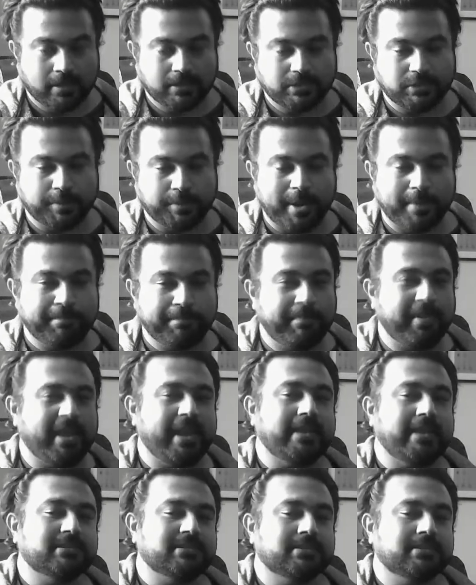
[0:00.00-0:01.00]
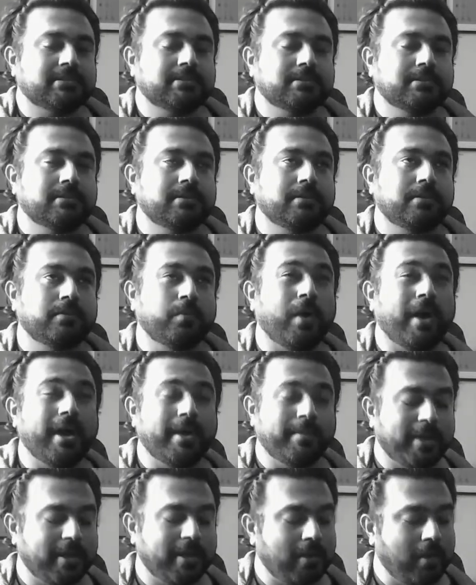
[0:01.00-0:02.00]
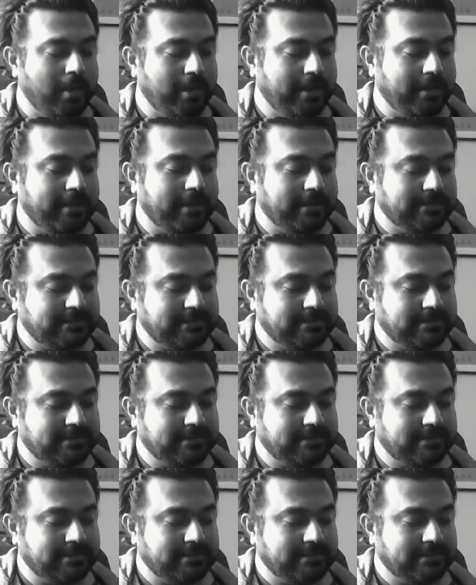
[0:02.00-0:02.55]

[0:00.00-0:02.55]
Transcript: So my bass, why am I calling